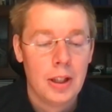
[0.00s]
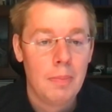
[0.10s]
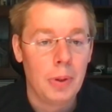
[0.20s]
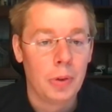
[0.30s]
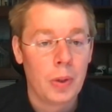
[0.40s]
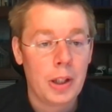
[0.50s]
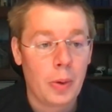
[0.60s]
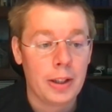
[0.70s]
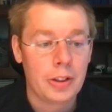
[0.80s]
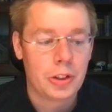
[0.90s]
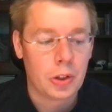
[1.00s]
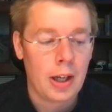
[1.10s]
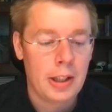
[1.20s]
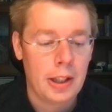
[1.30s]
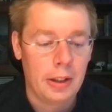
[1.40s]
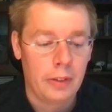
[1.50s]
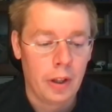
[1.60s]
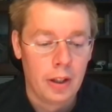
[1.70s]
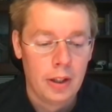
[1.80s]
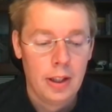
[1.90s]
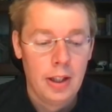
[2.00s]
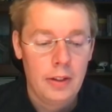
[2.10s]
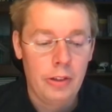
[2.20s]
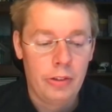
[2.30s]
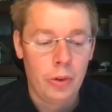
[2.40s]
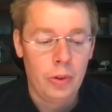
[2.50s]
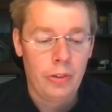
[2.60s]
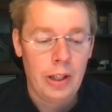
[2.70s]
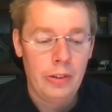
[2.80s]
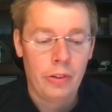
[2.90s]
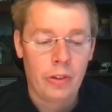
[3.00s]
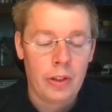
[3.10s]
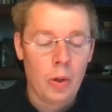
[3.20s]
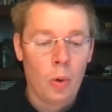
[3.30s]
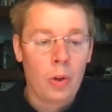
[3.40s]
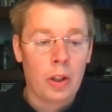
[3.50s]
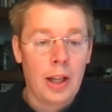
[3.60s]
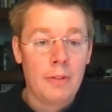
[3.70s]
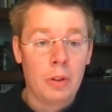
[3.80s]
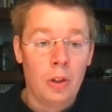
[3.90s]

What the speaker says: But it was really quite striking that these two diseases at the organ level